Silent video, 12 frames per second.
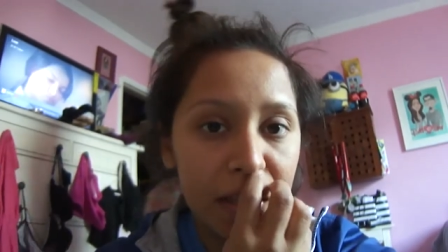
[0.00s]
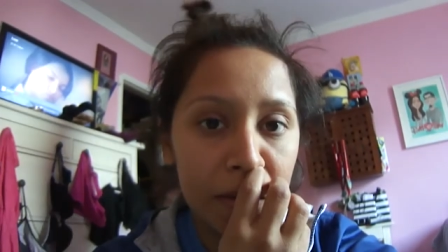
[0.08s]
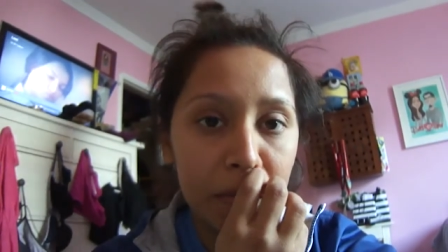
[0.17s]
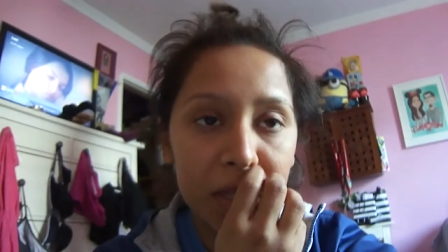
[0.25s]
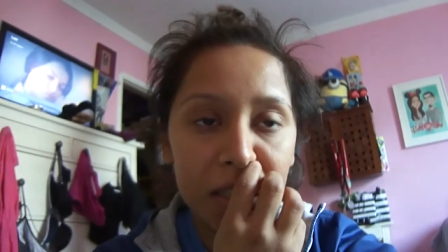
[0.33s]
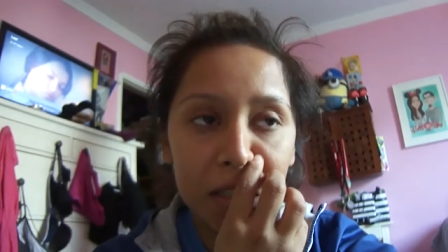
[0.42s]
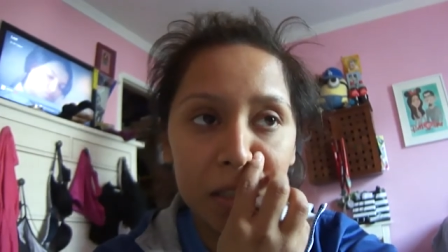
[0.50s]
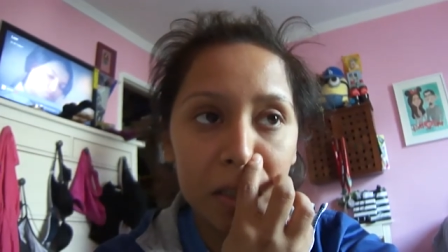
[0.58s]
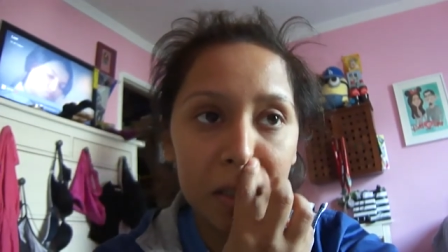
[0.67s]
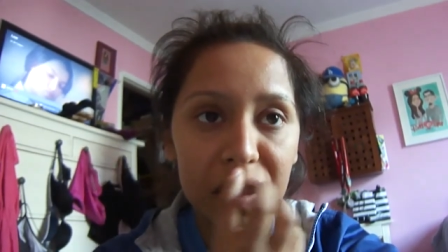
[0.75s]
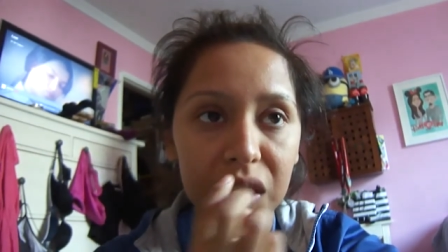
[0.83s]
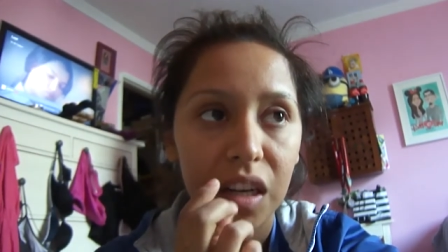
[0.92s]
My sister
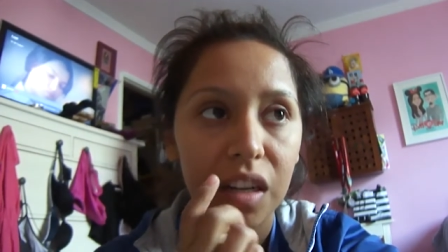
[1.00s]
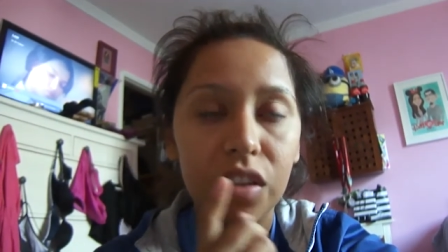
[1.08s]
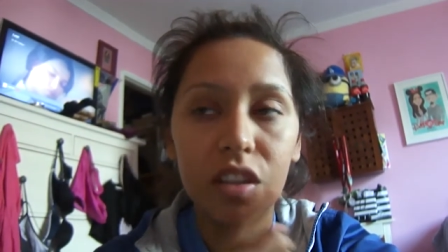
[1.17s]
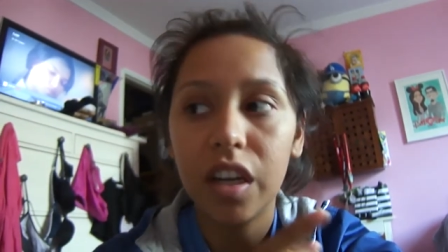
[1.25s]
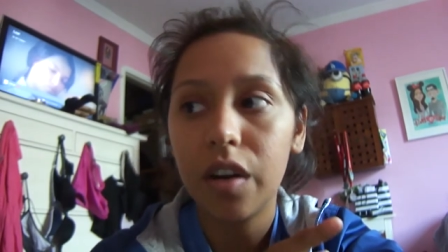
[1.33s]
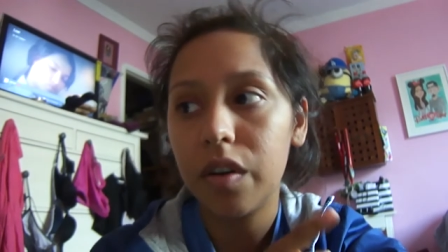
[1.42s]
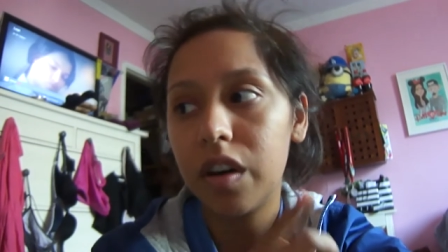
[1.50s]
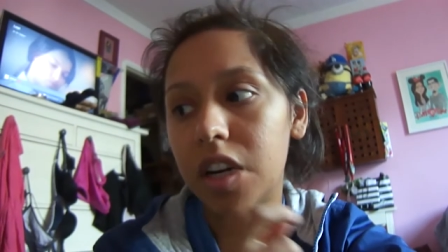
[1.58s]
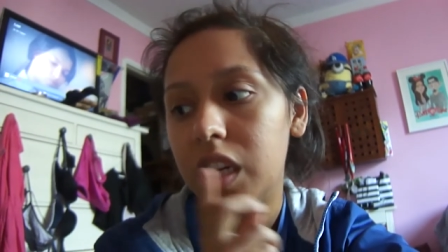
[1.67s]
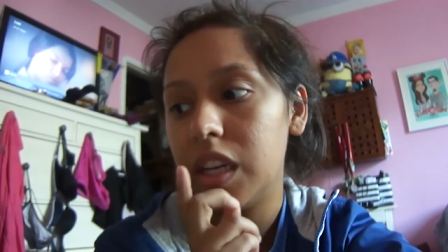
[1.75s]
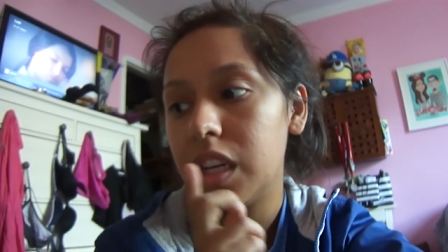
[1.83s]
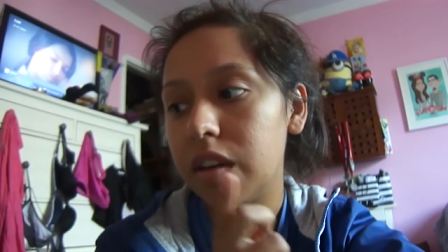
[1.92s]
just got out of the shower. I
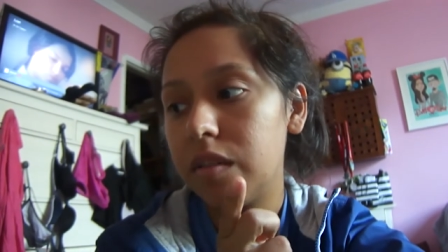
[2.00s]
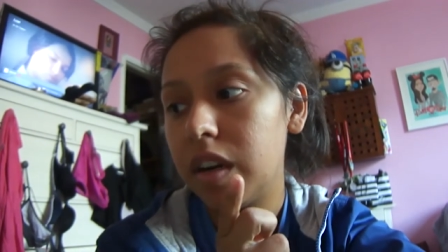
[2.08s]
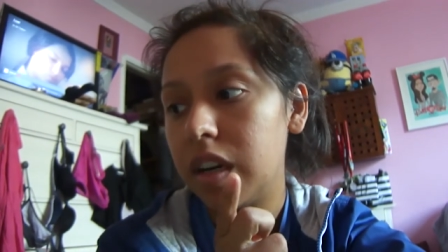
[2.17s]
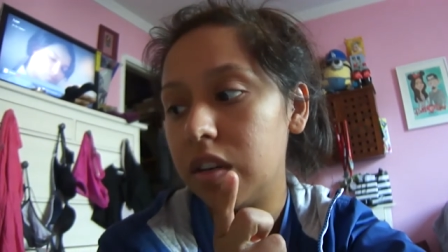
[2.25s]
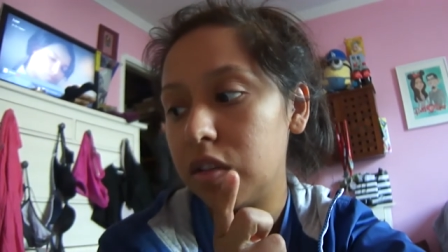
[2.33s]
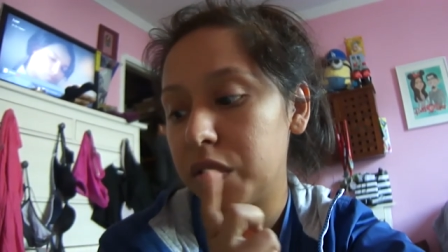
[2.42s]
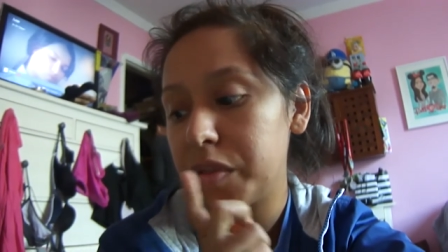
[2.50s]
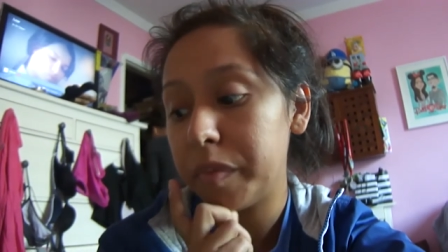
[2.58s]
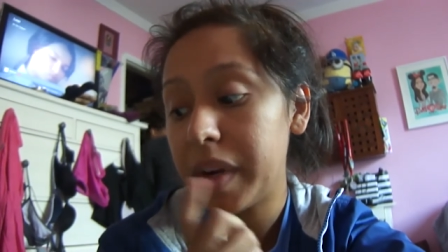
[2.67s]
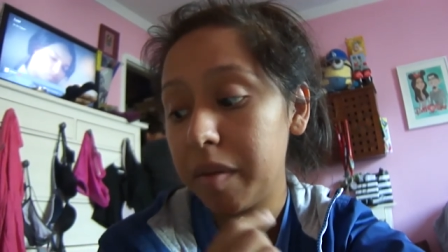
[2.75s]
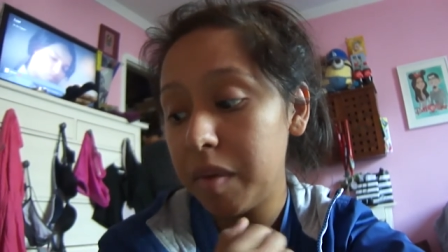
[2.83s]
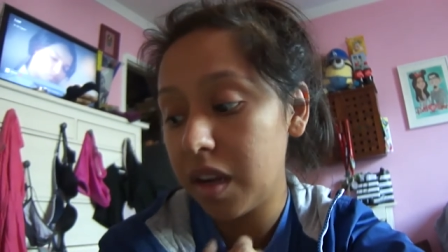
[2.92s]
need to get ready and do
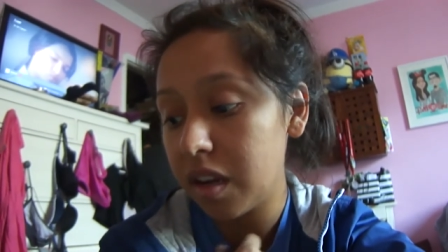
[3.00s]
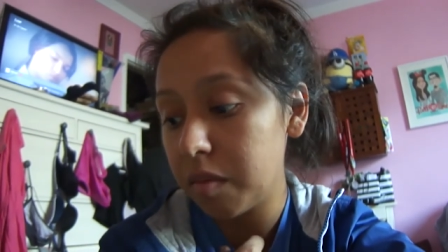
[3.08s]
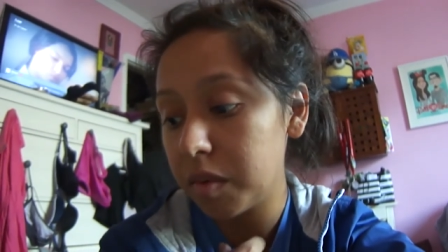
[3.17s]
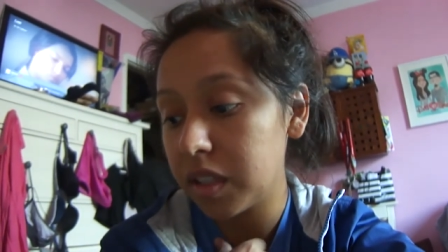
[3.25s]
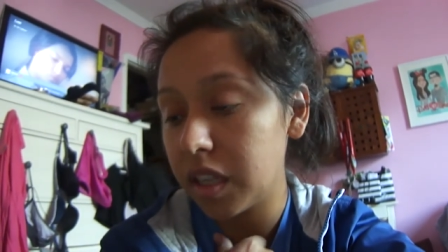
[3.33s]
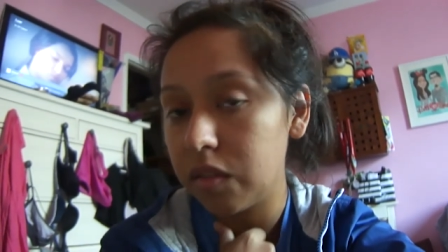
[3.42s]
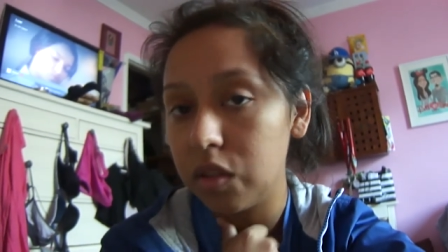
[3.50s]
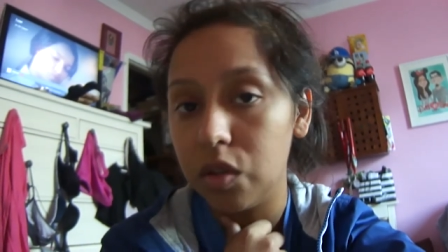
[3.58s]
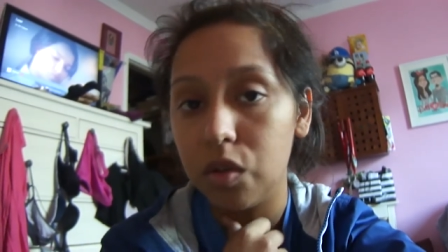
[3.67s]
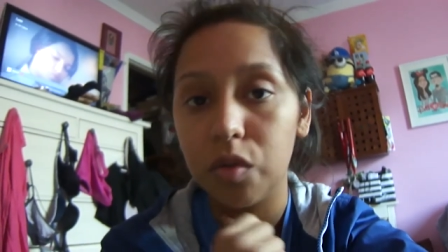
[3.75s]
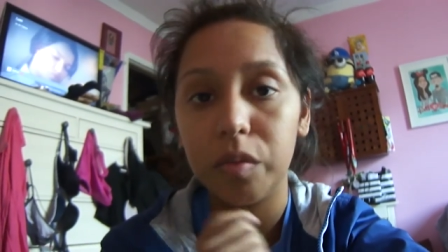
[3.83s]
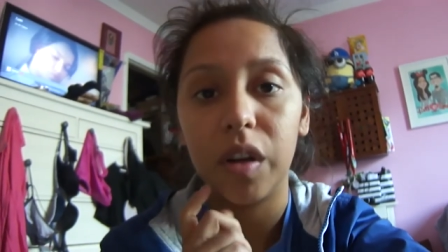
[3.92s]
my makeup because I have to
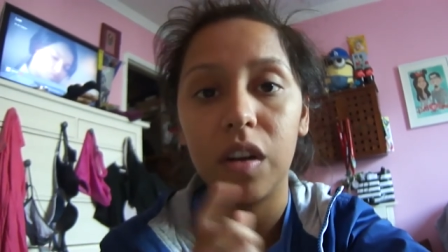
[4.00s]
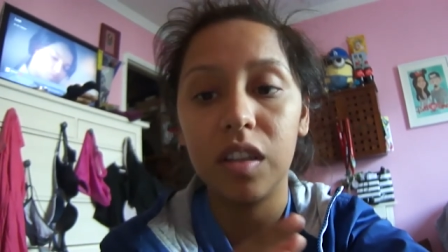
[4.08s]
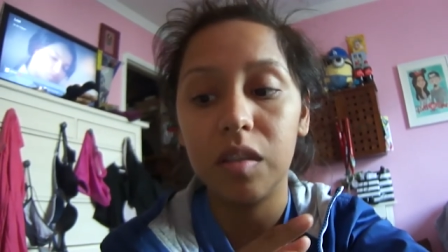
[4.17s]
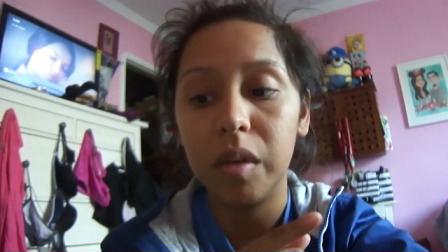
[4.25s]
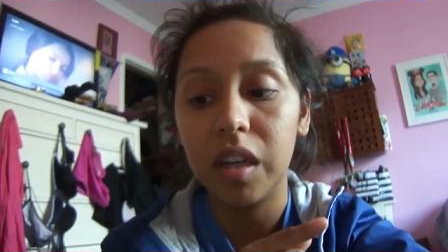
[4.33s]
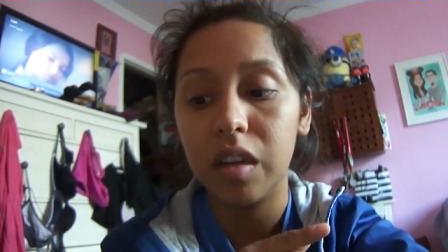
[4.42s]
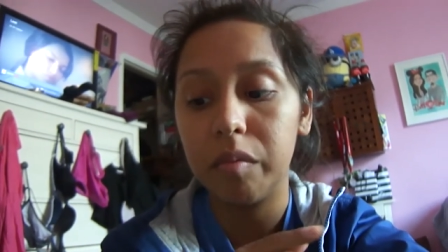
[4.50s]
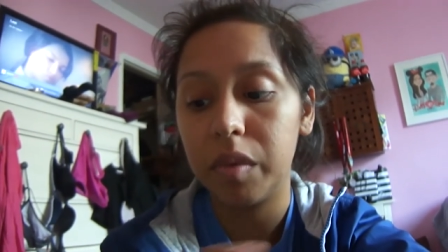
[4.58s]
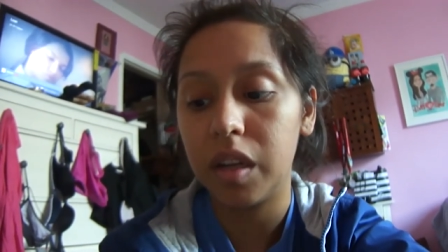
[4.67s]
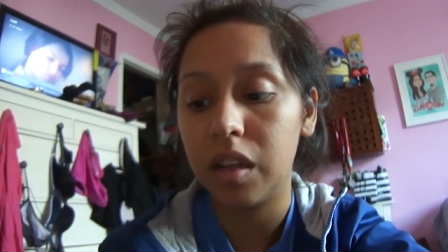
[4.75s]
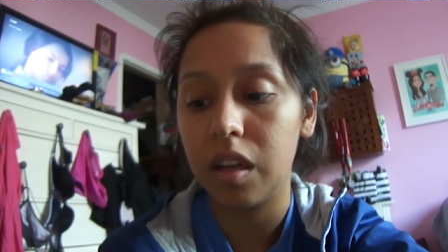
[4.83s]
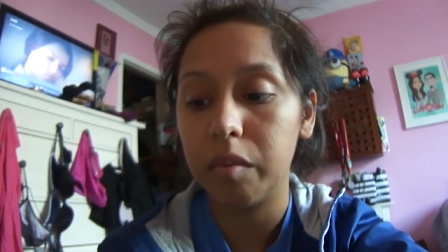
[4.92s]
do my aunt's makeup
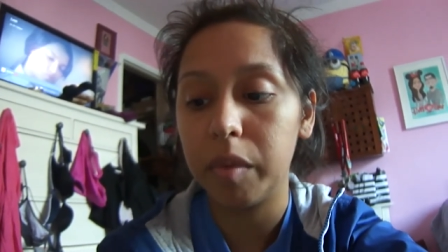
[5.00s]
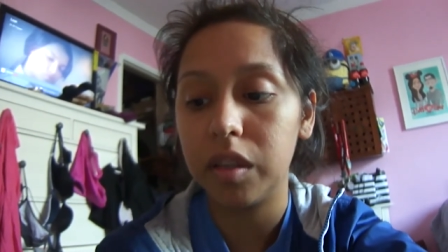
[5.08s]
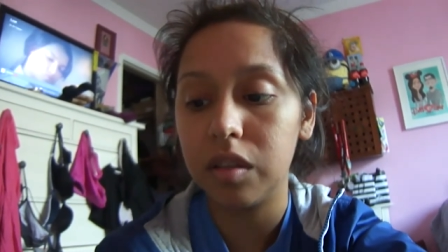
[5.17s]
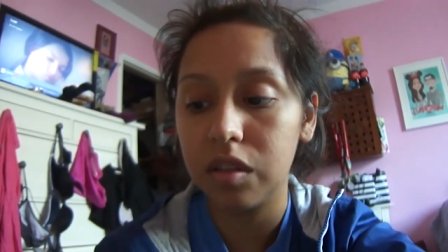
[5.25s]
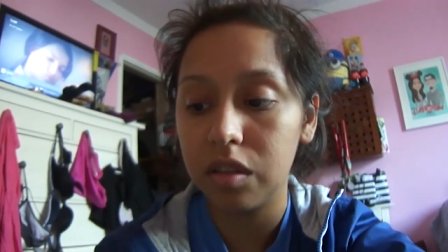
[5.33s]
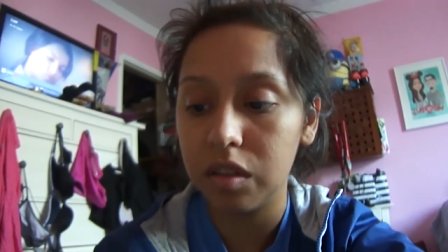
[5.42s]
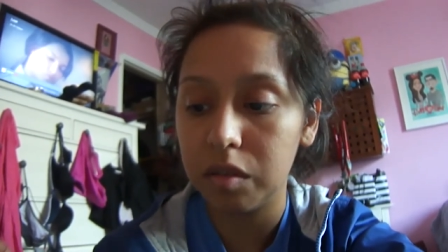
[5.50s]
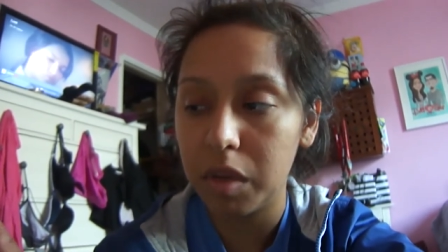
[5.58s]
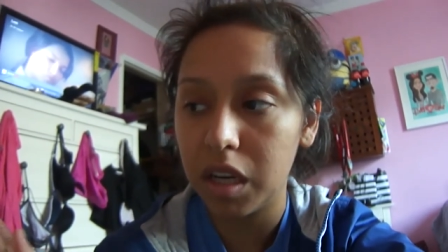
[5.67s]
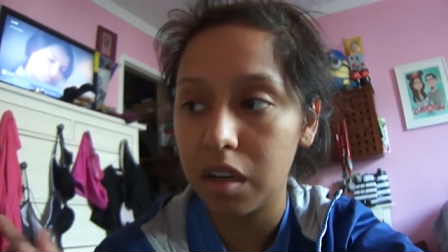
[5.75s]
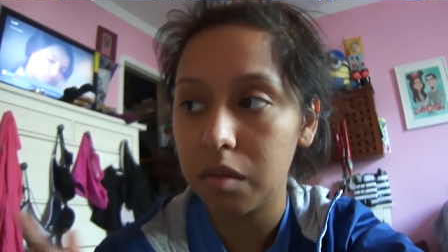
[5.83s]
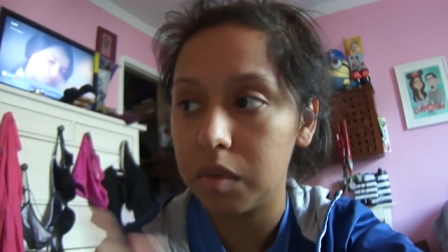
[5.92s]
and then my sister's
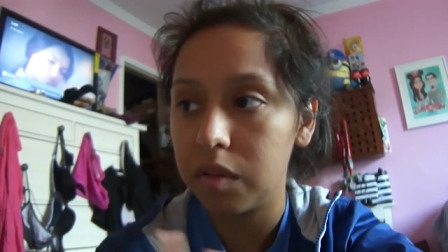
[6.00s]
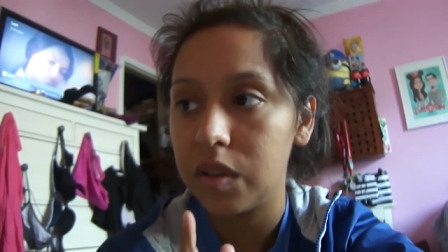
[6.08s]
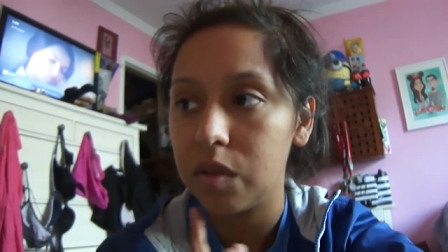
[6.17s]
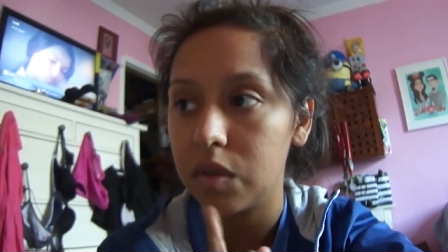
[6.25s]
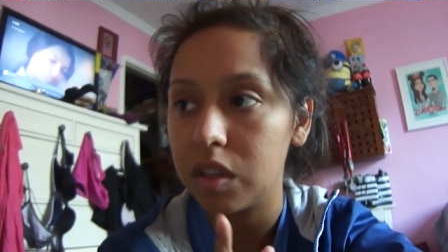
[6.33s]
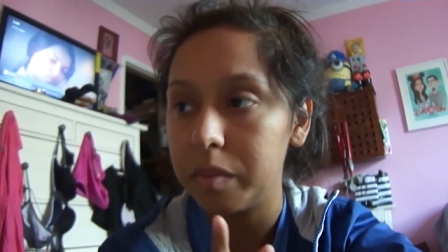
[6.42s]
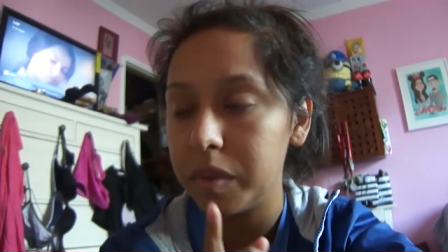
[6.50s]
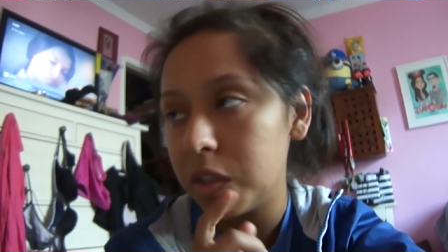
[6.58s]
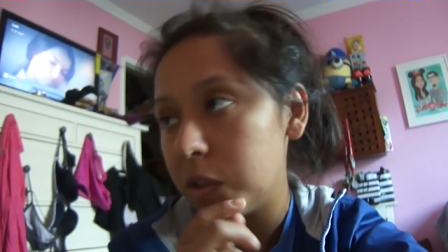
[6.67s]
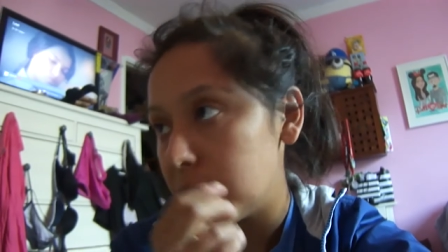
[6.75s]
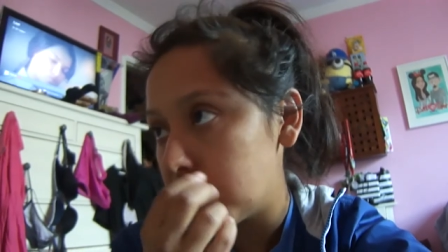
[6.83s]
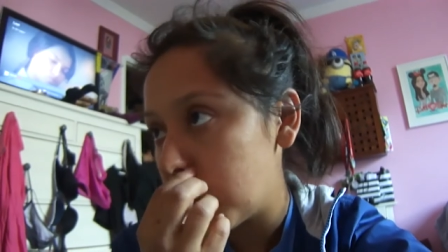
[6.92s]
makeup if she wants me
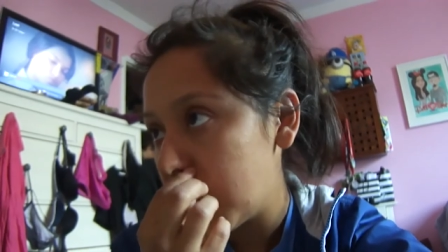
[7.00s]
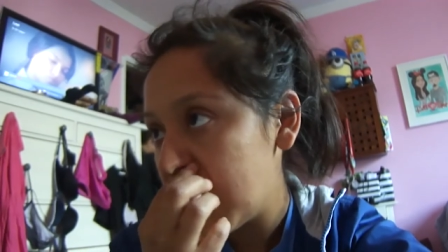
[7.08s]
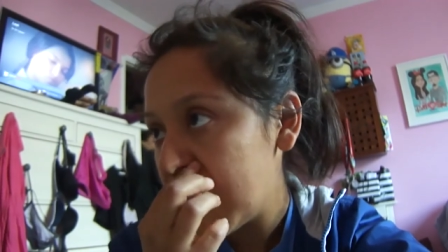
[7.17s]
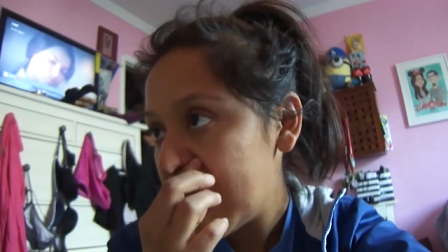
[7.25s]
to.